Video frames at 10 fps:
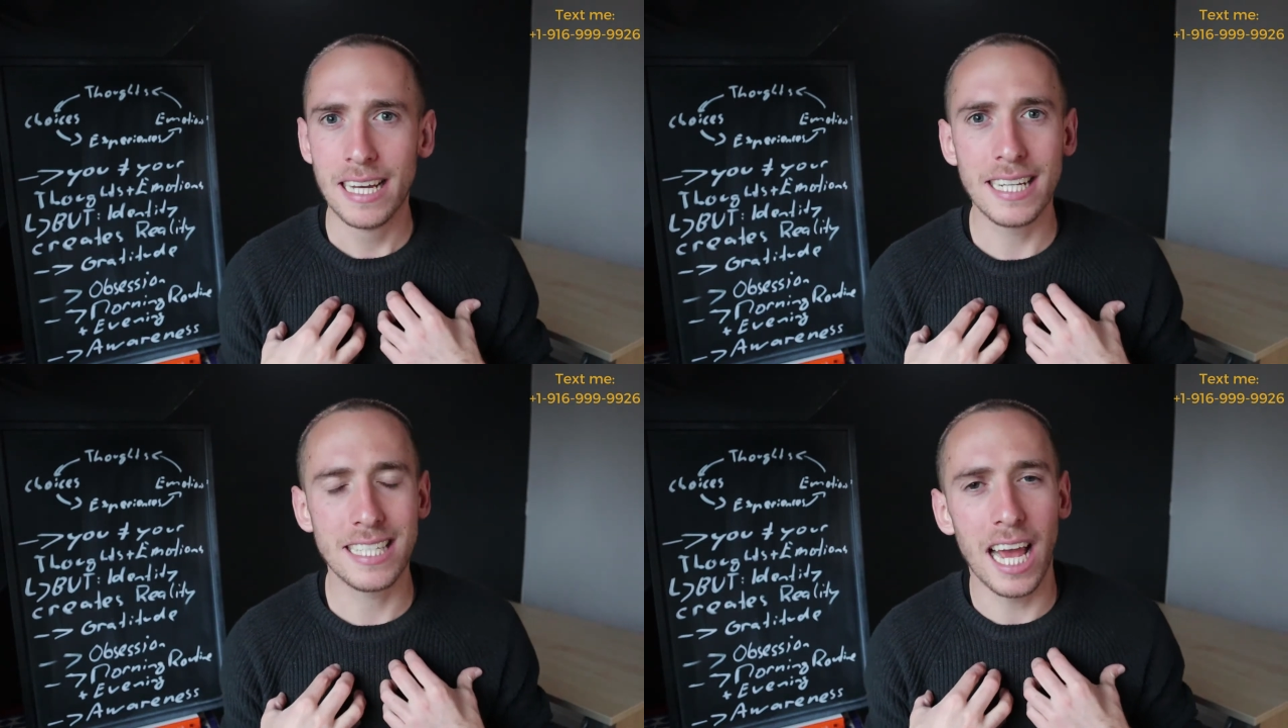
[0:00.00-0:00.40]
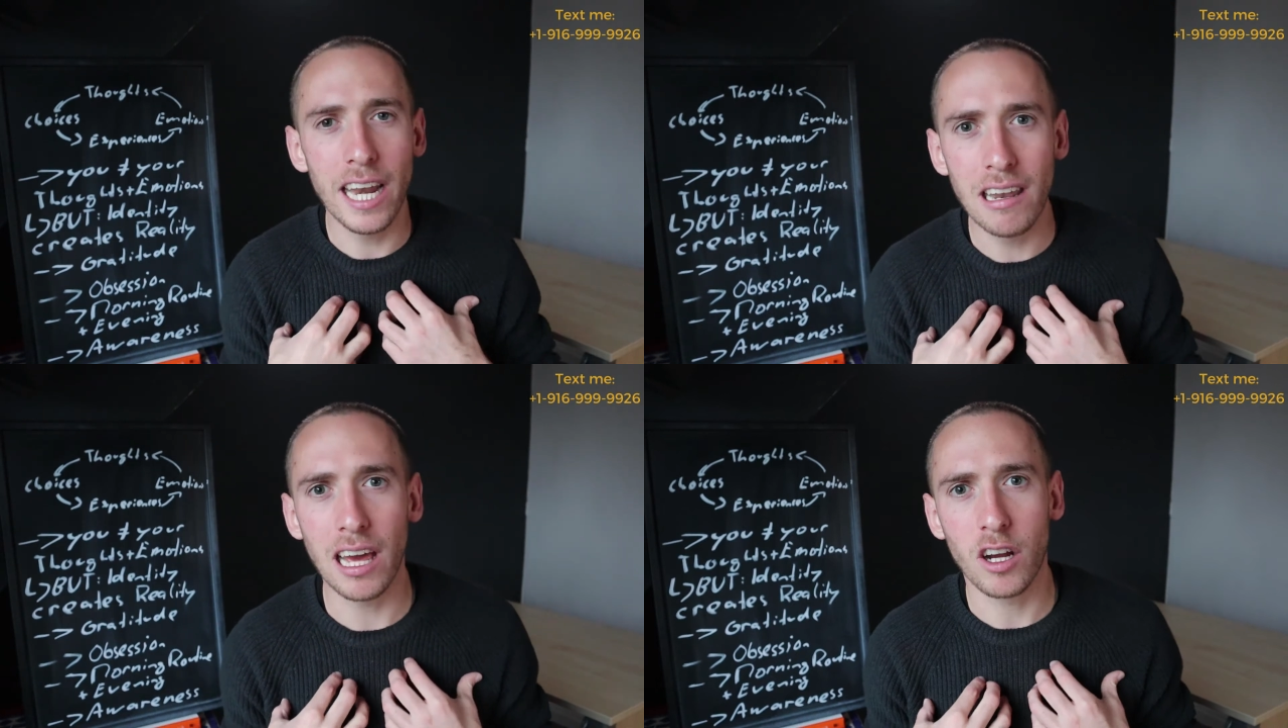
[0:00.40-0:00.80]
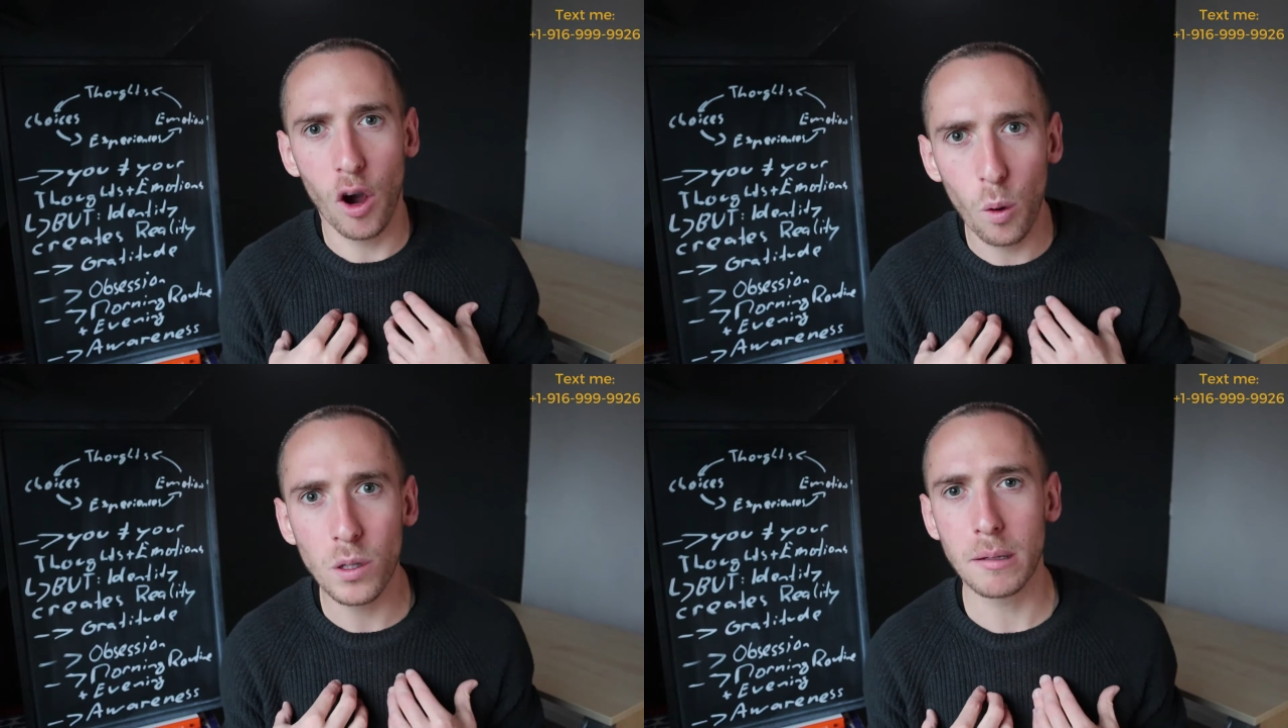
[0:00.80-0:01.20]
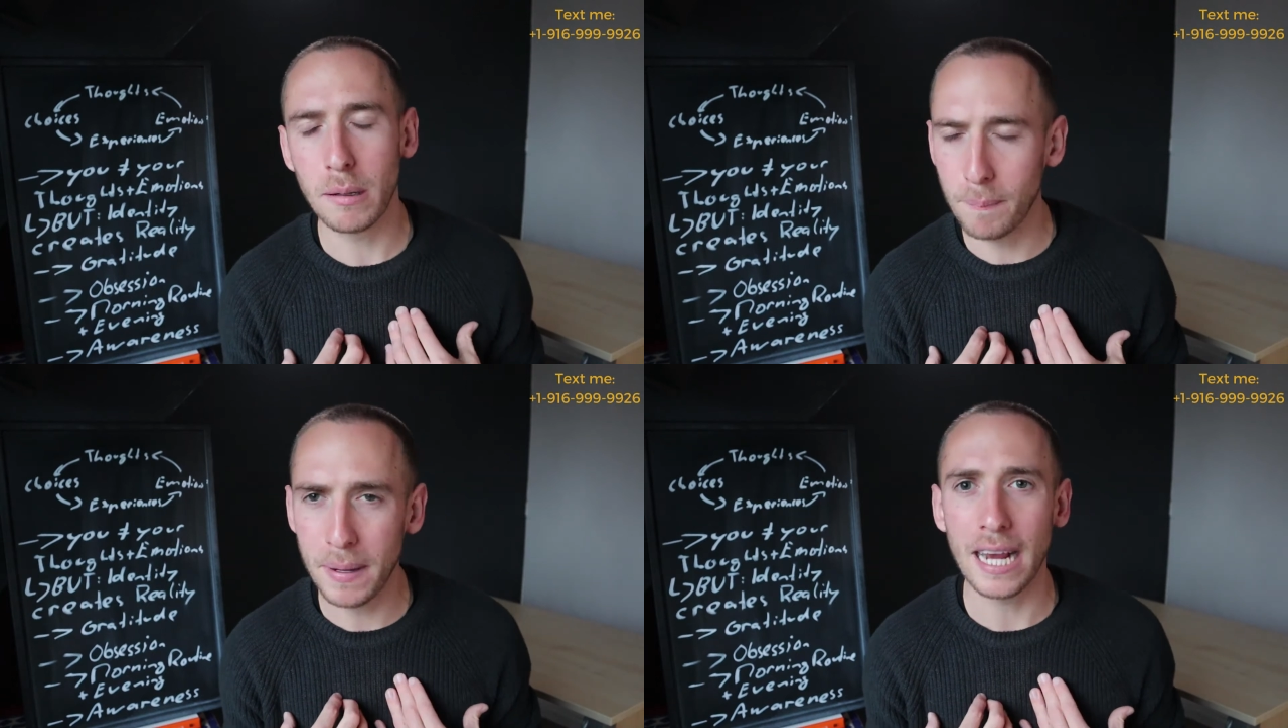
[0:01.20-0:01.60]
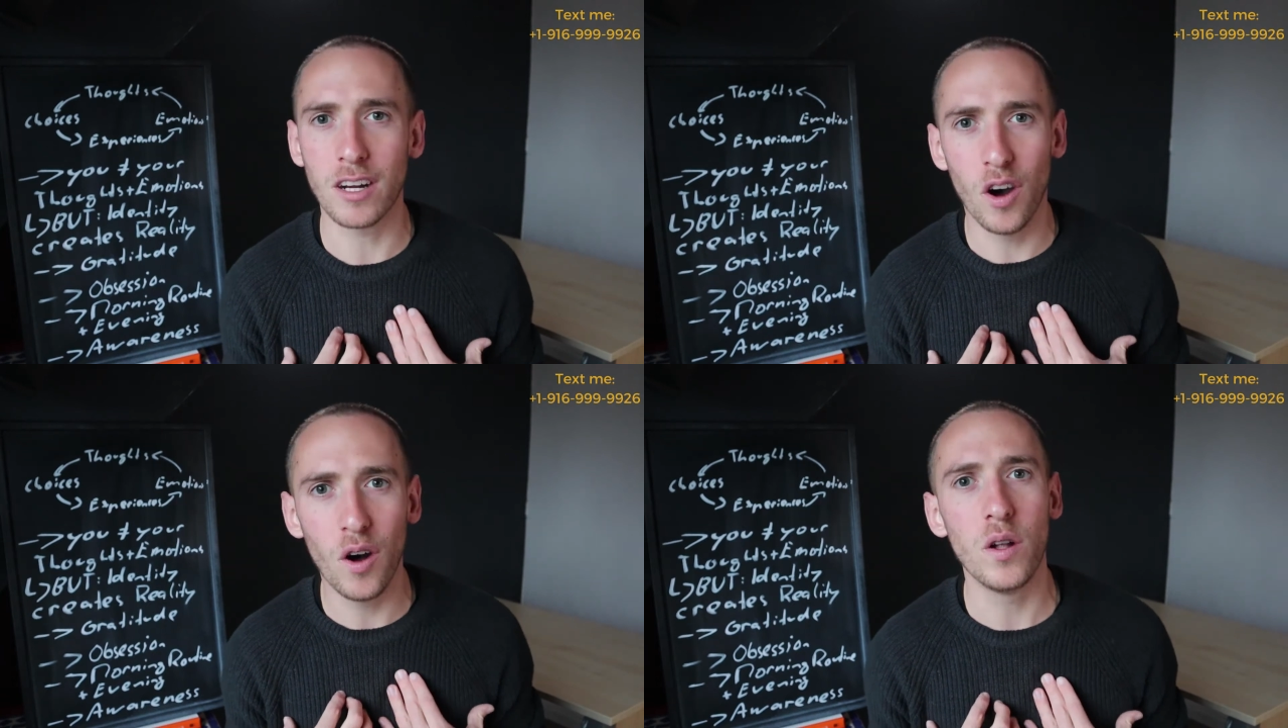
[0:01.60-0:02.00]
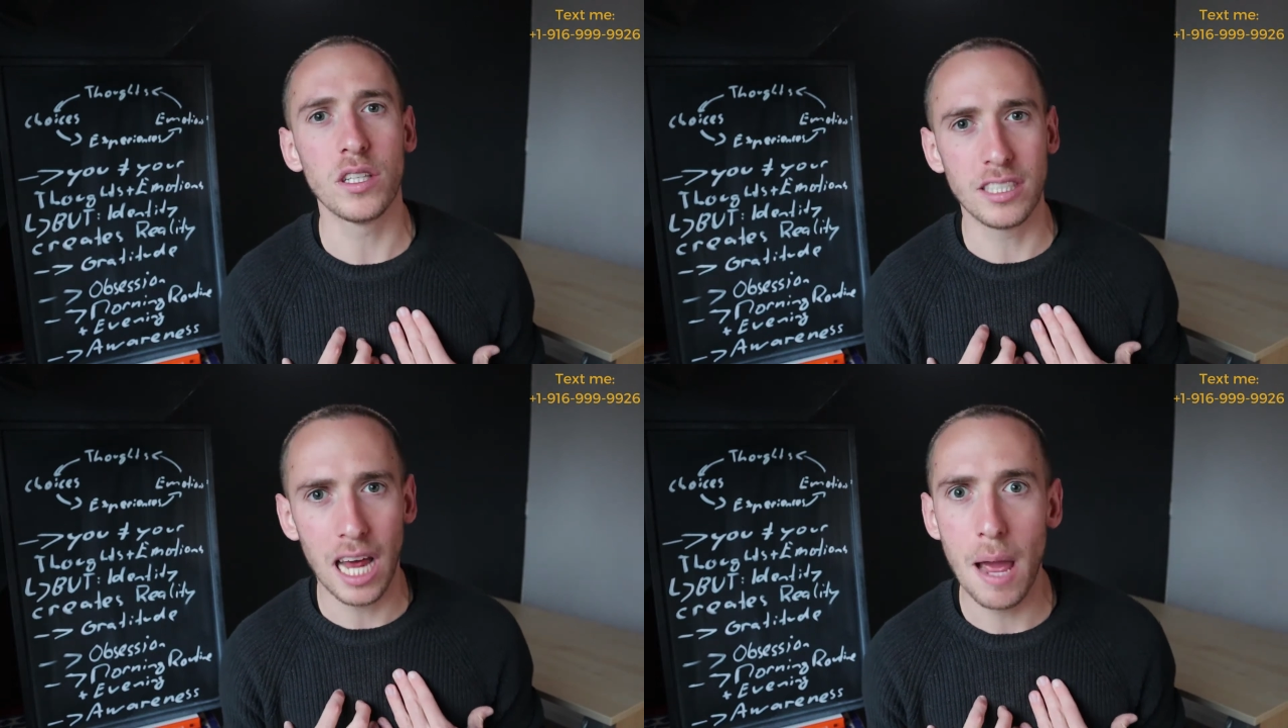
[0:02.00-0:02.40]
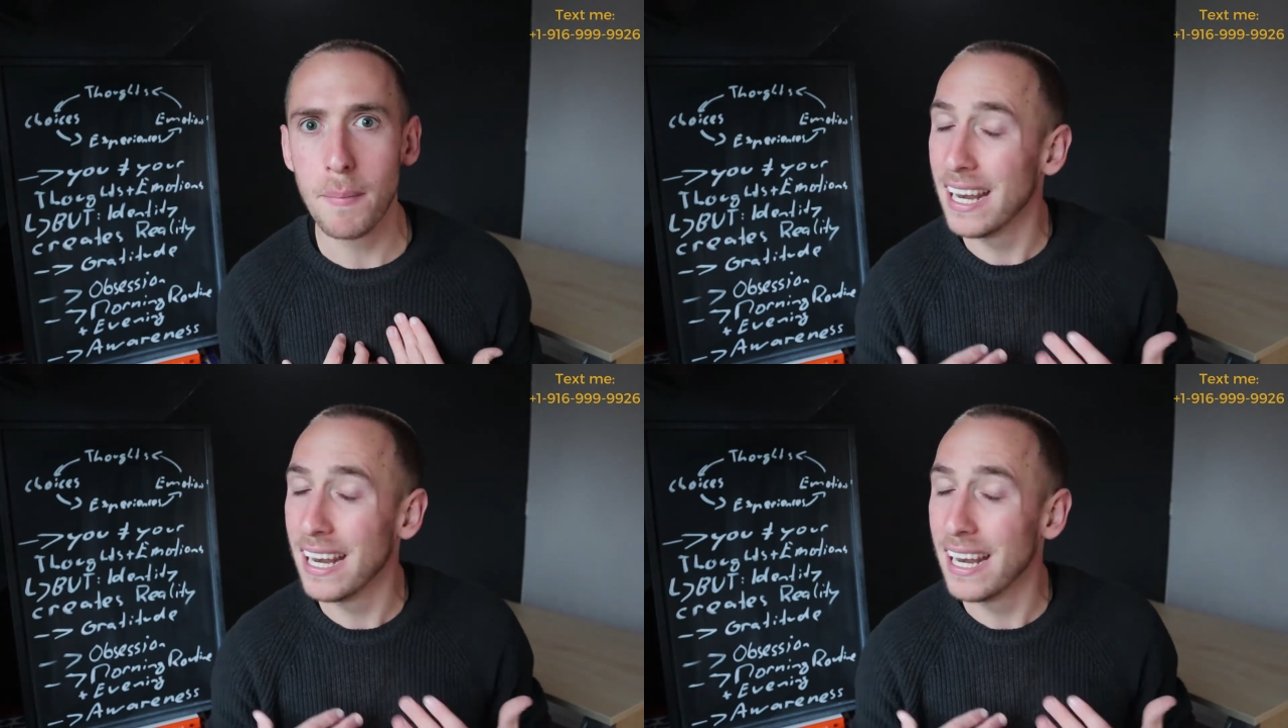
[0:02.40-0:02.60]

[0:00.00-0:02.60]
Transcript: it's kind of like holding them back all the time.